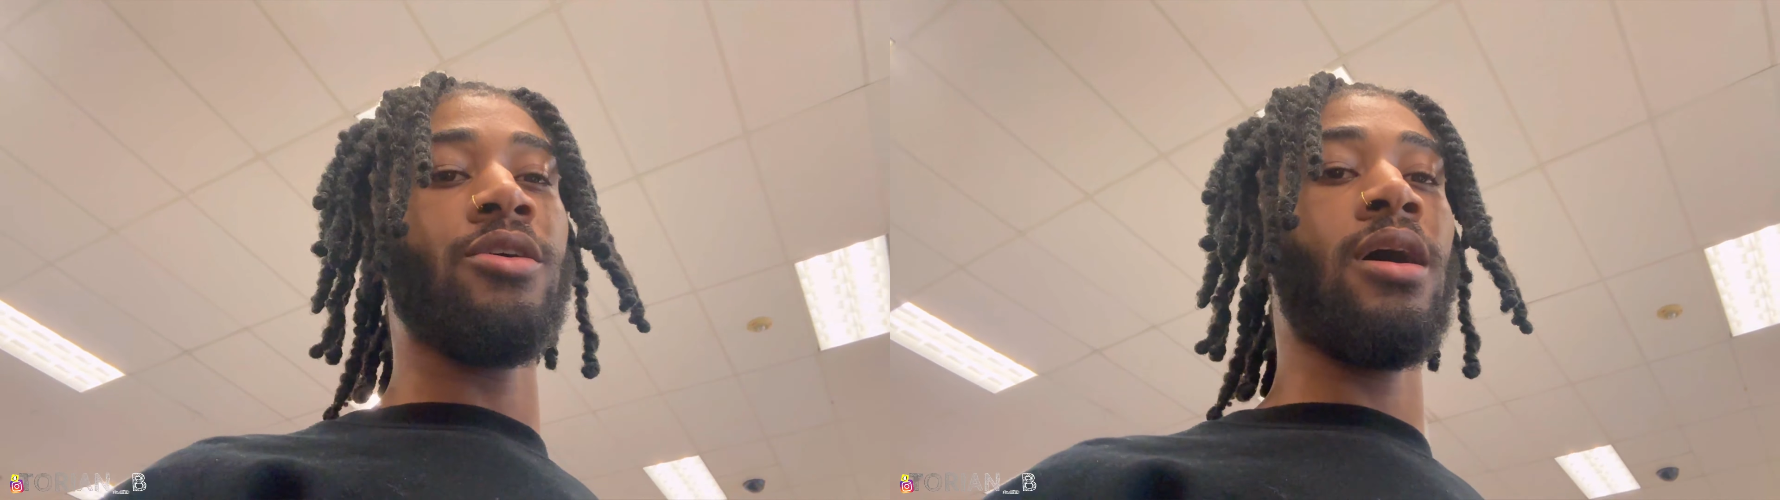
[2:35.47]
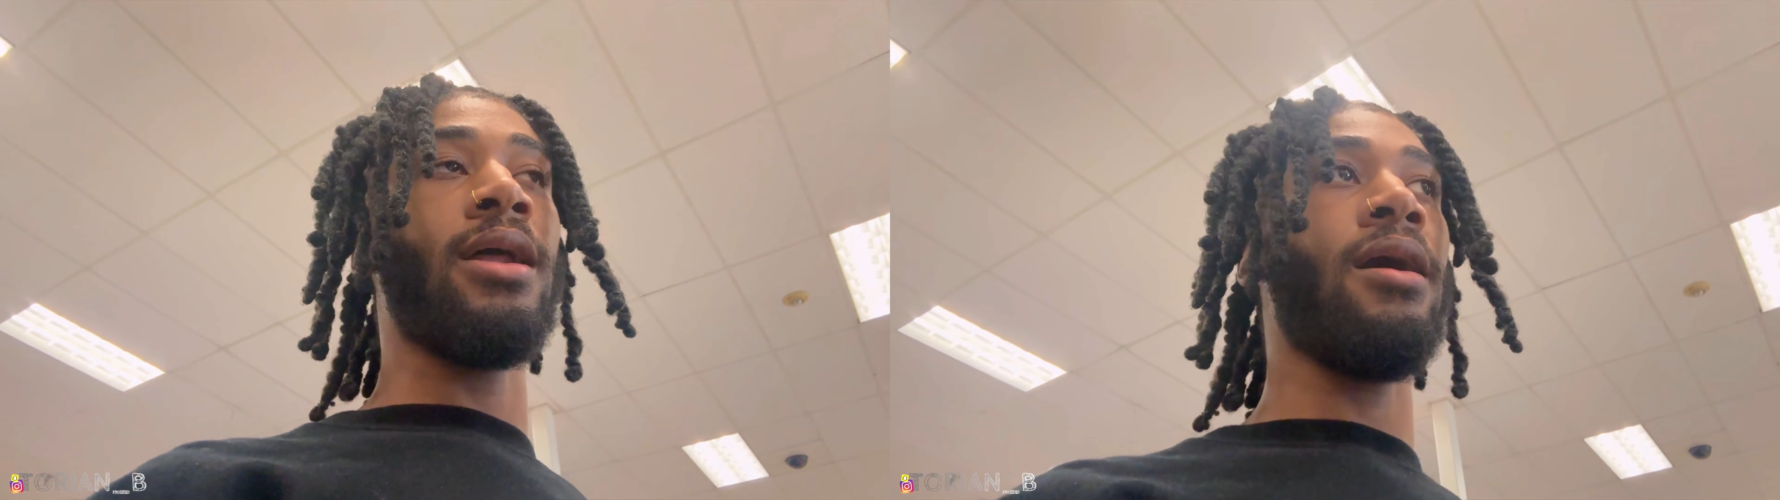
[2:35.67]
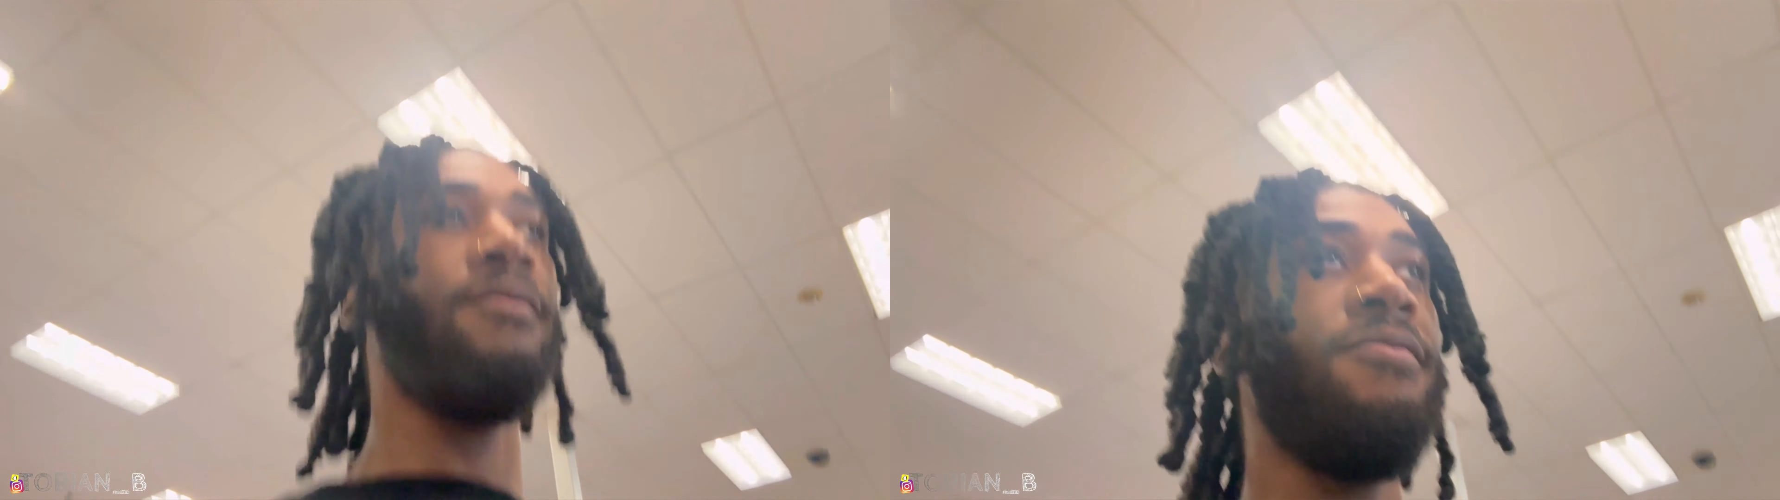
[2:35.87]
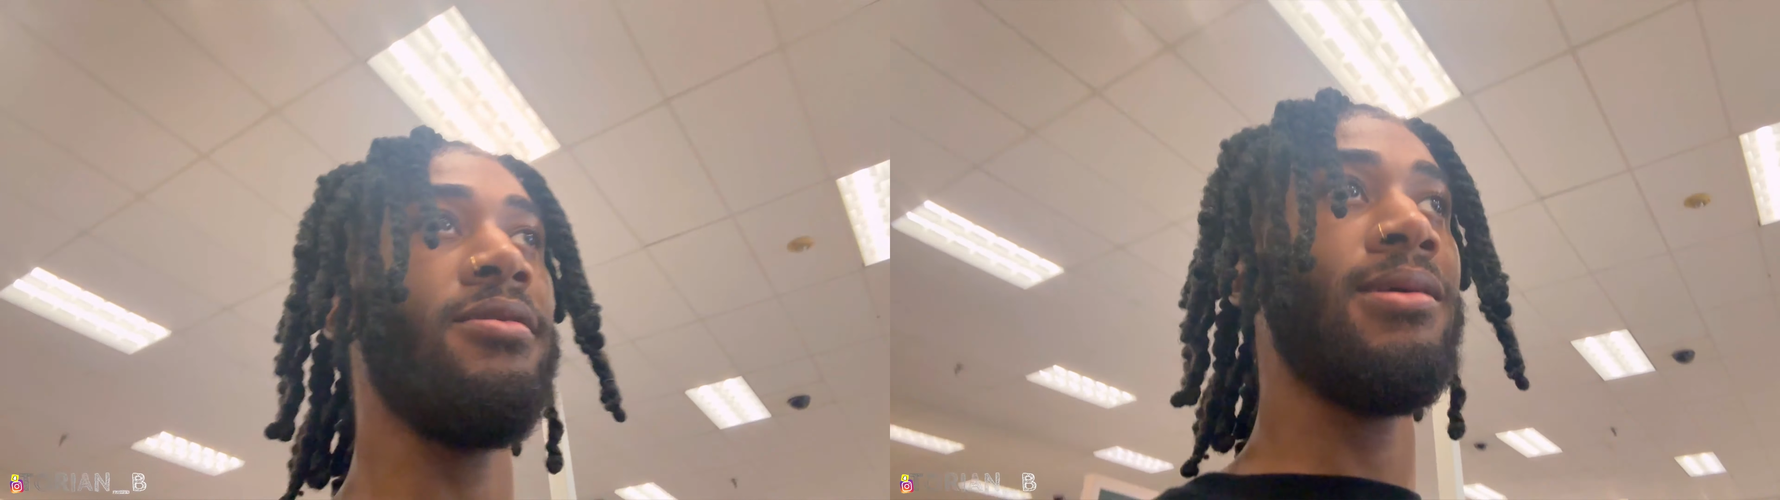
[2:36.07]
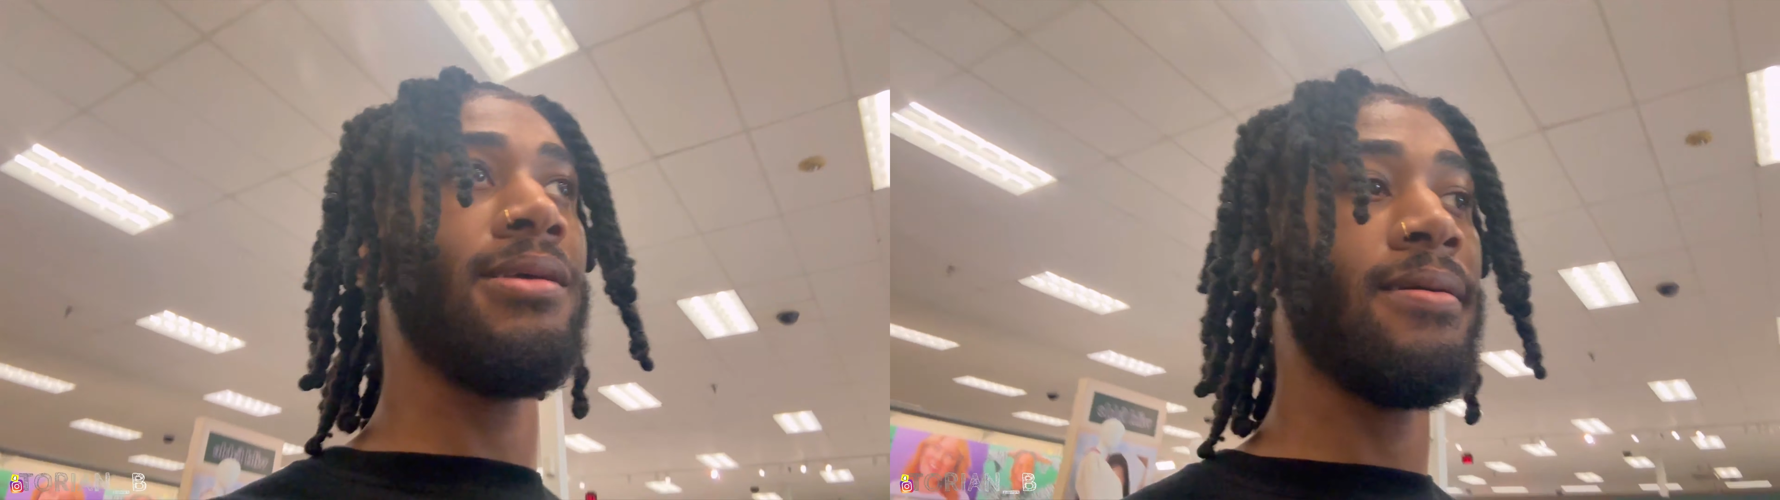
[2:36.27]
y'all the
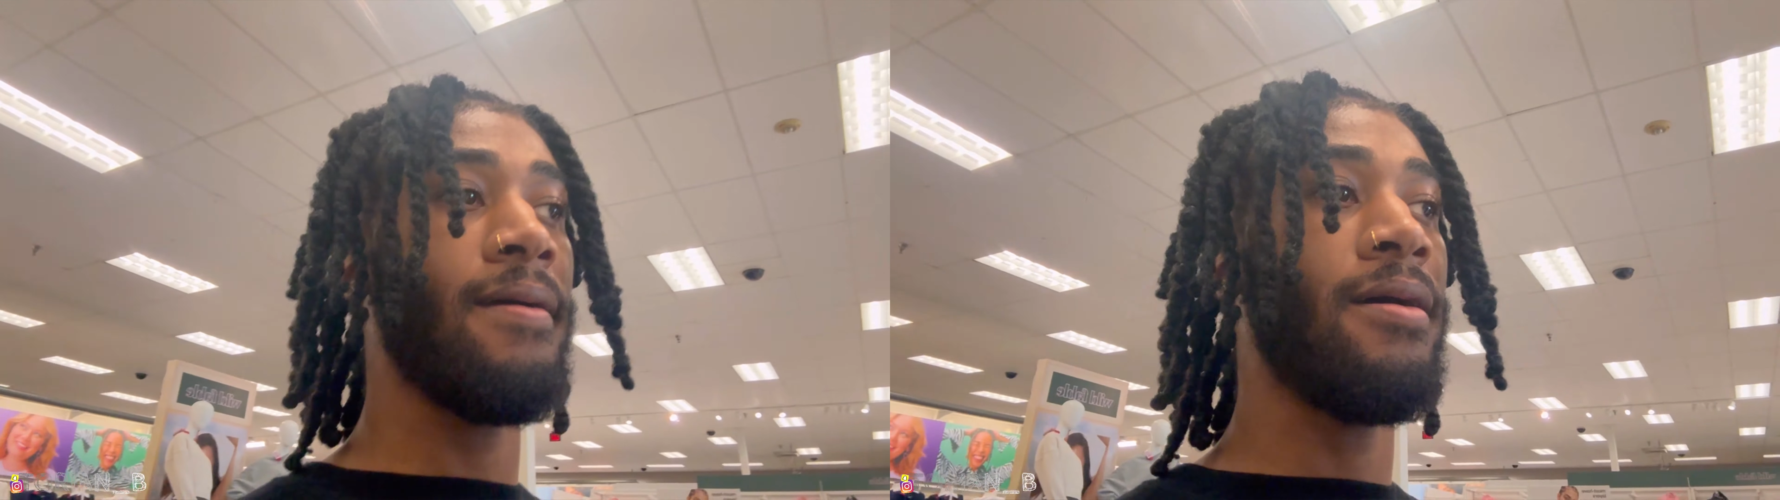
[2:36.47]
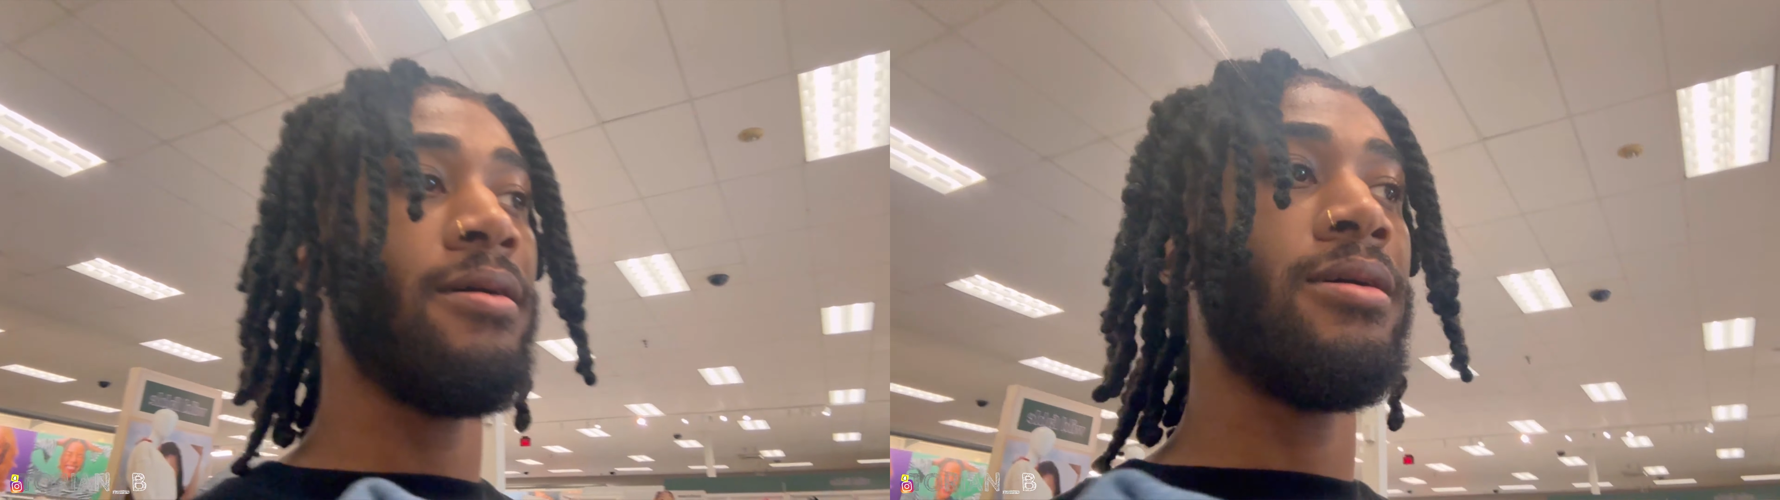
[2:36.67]
outfit uh,